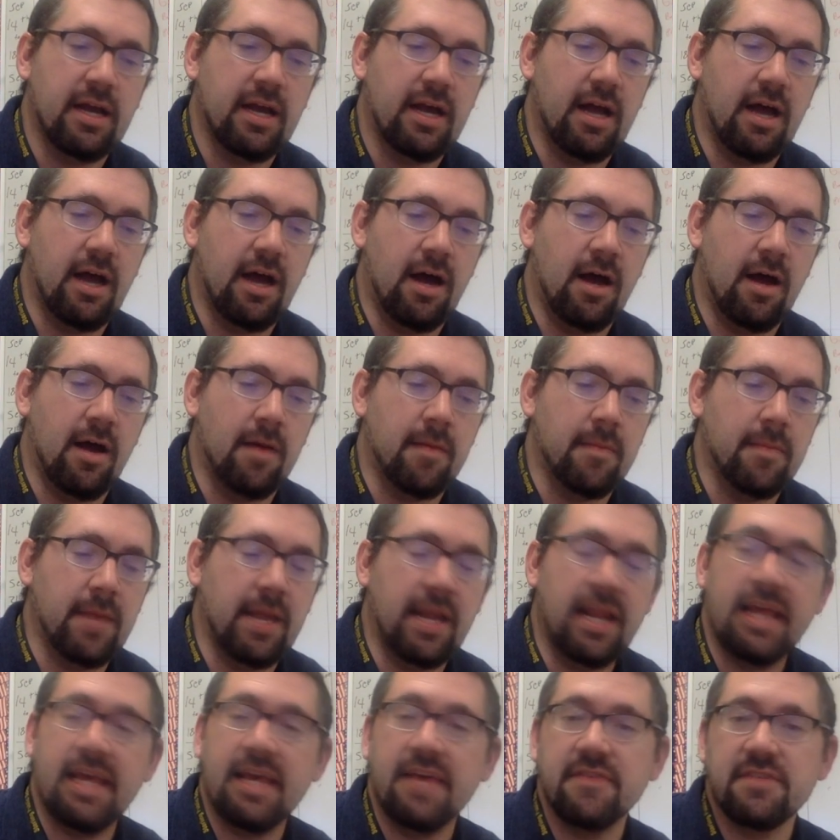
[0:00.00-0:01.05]
and
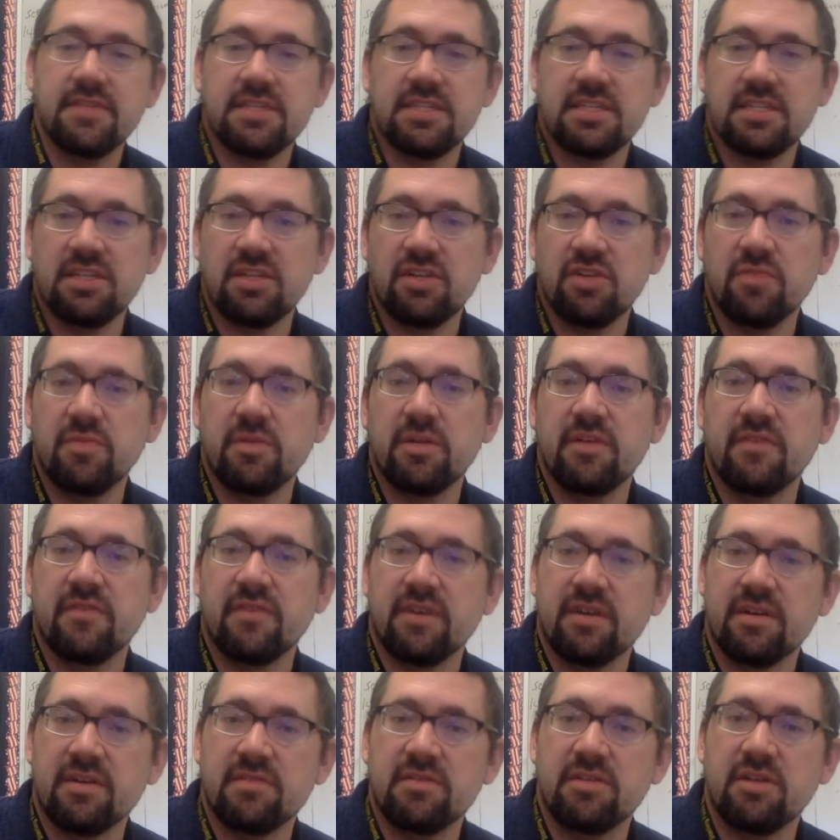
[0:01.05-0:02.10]
it gives us a little bit of
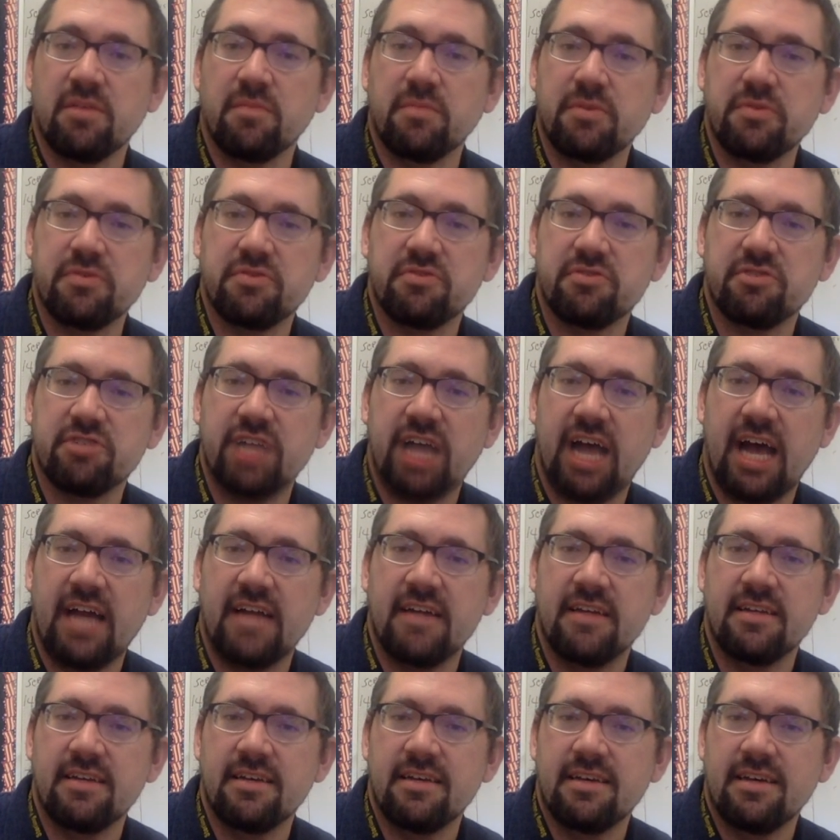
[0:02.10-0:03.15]
a booster shot.
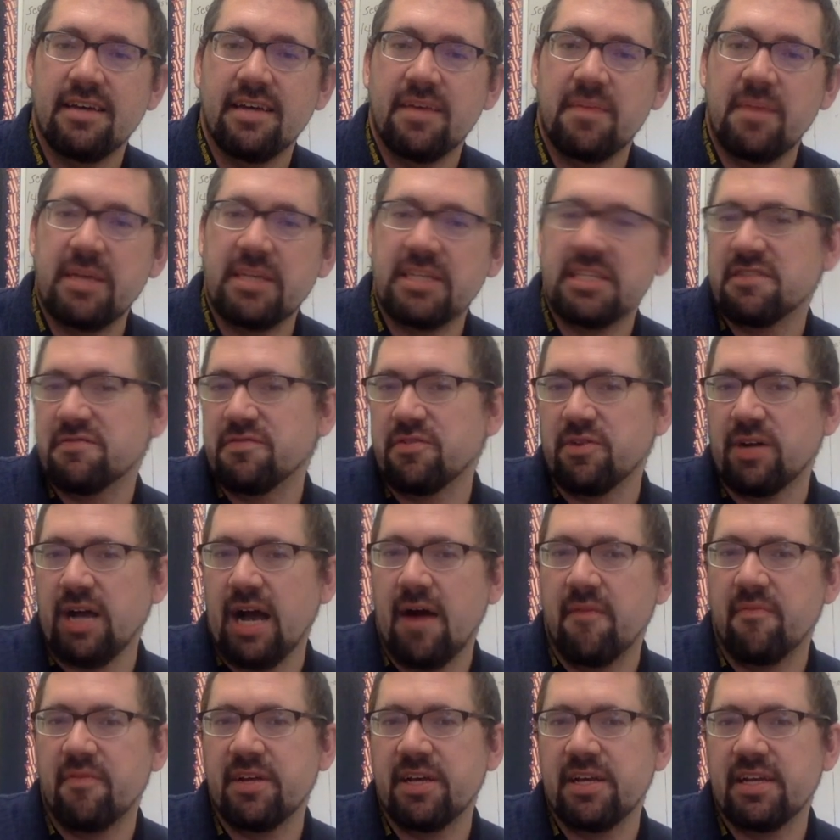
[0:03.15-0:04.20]
It makes us feel
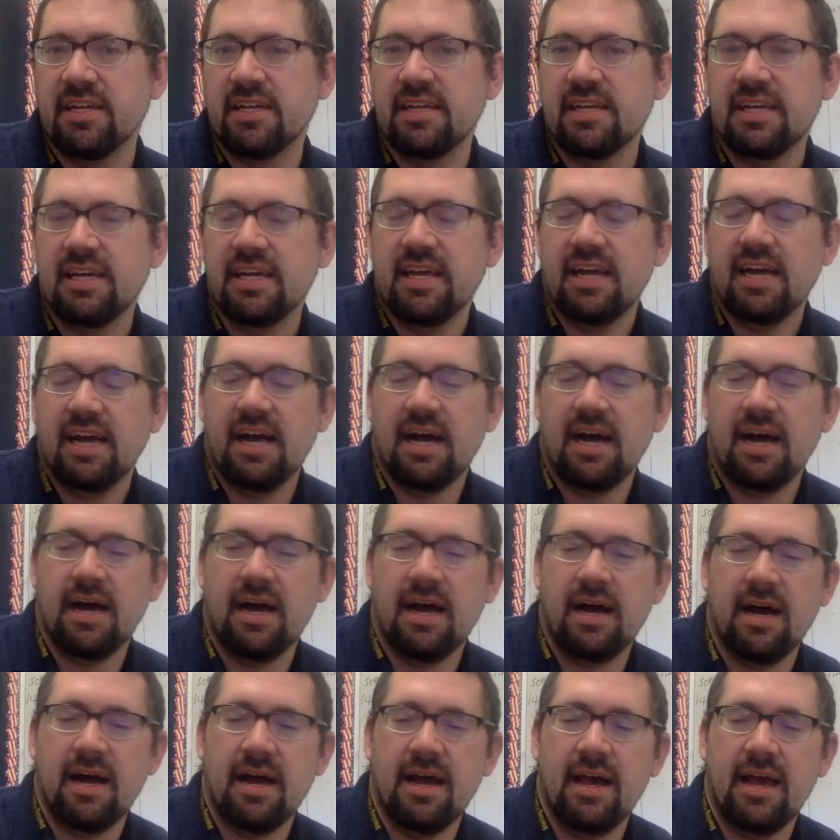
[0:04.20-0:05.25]
confident,
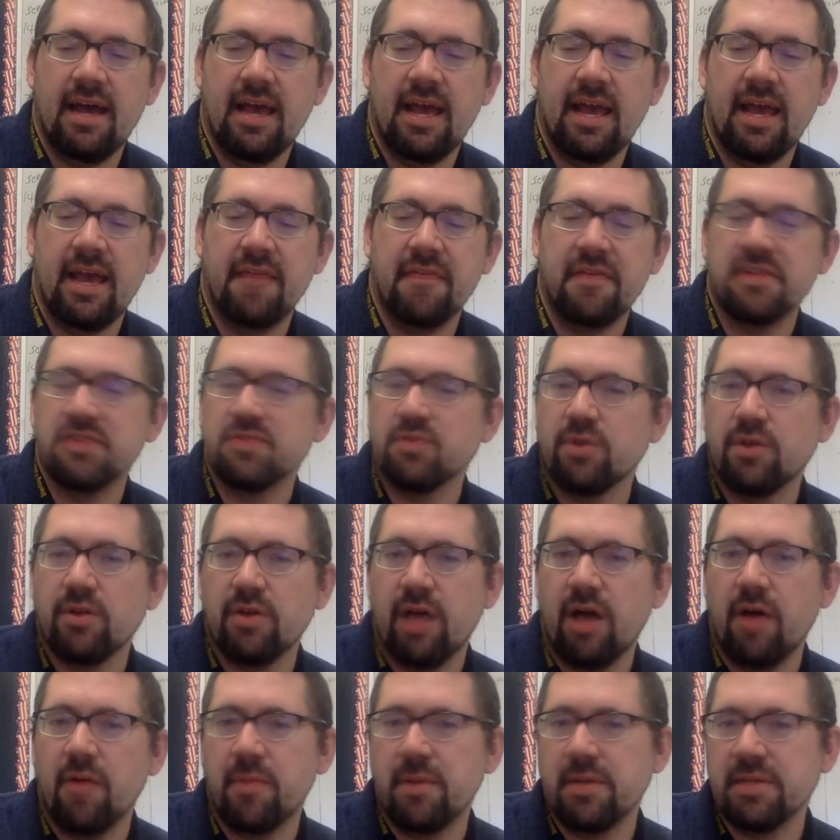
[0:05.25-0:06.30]
and this will
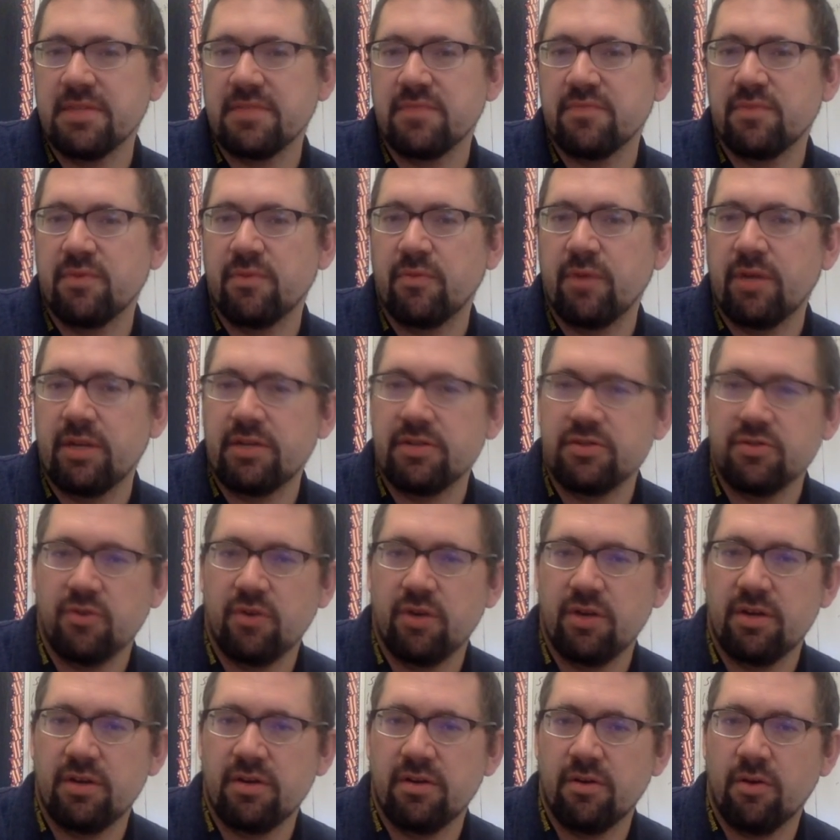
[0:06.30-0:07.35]
help us when we
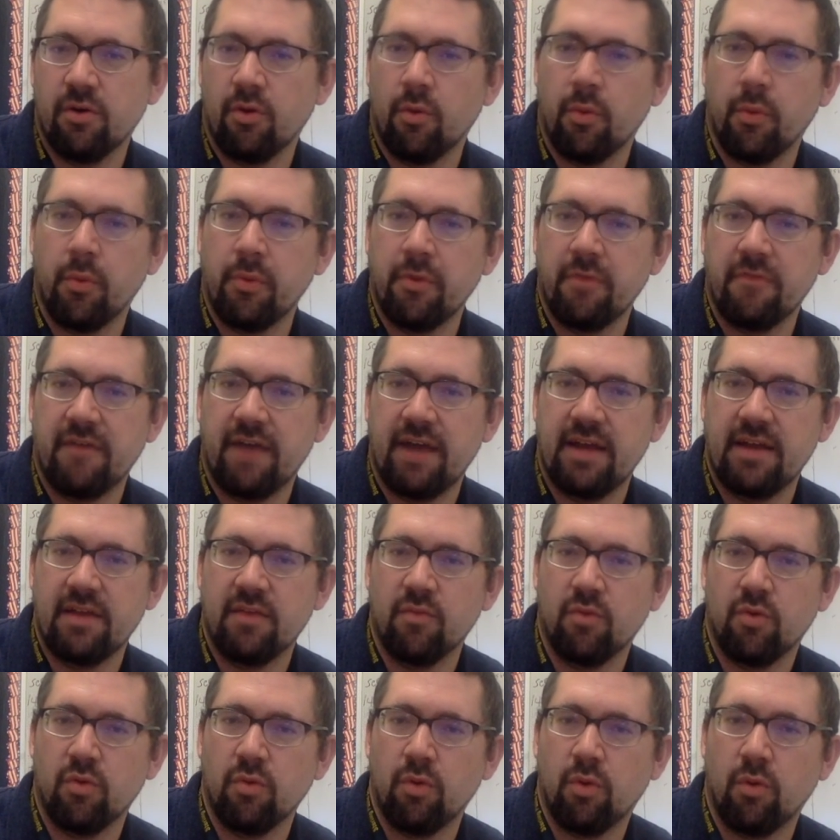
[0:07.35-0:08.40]
join or when we fight in
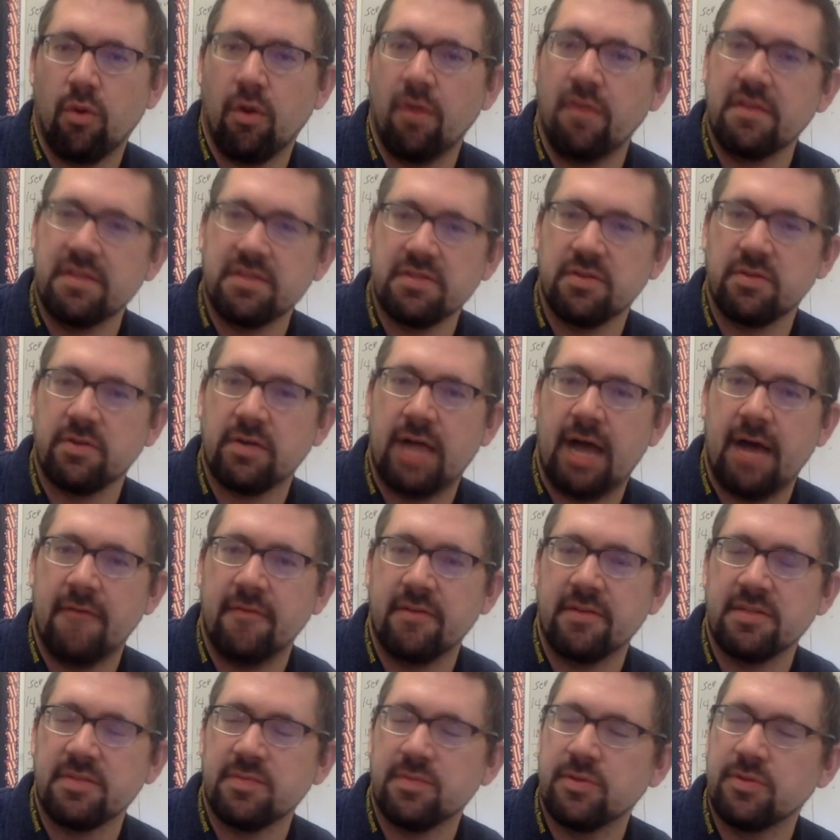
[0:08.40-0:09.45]
World War I. This little
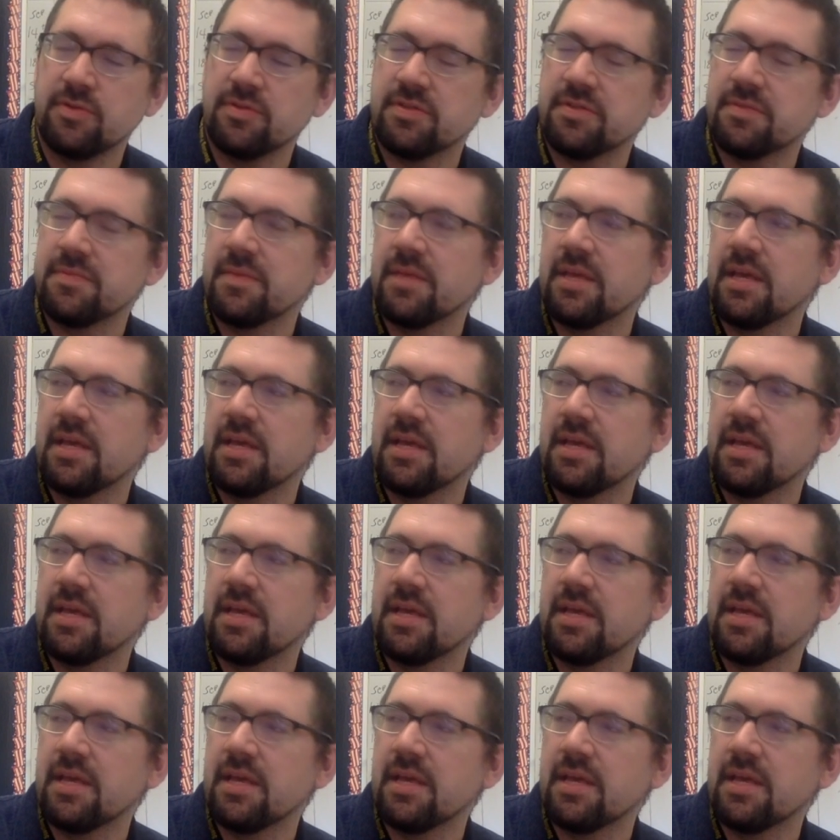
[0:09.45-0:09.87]
confidence boost.